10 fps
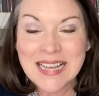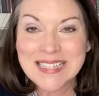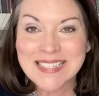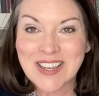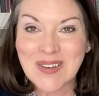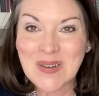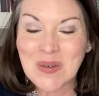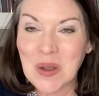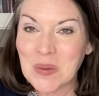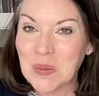So
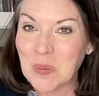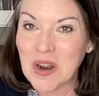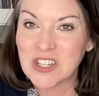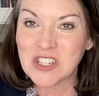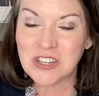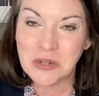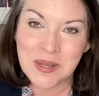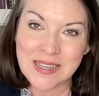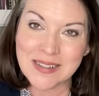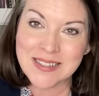go and watch the New
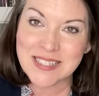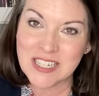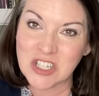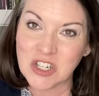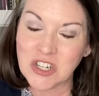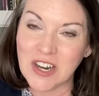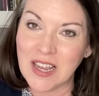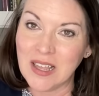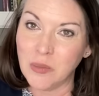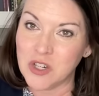England Stitcher
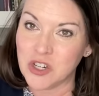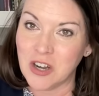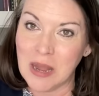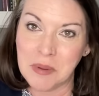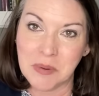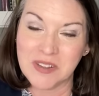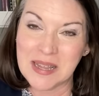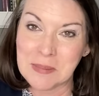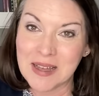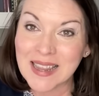and wish her a happy
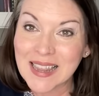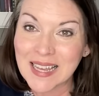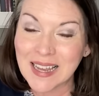birthday month.